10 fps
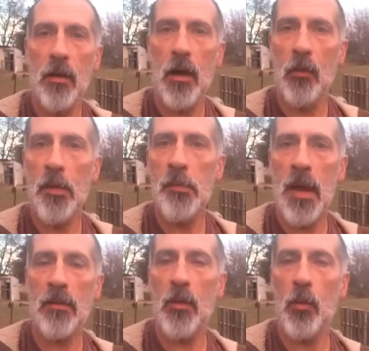all the way
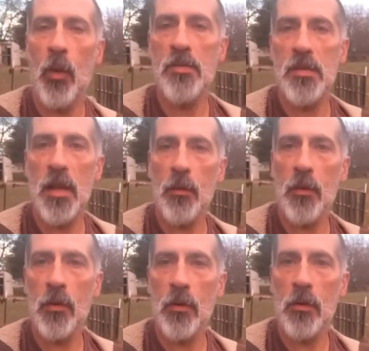back to the ones that
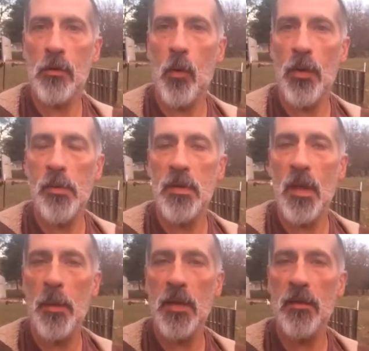were going to be
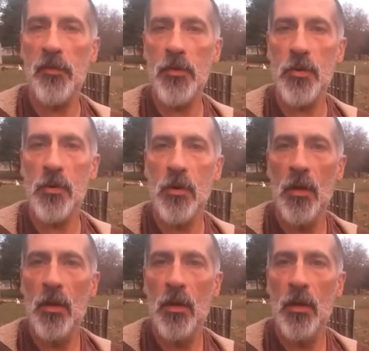coming in the future.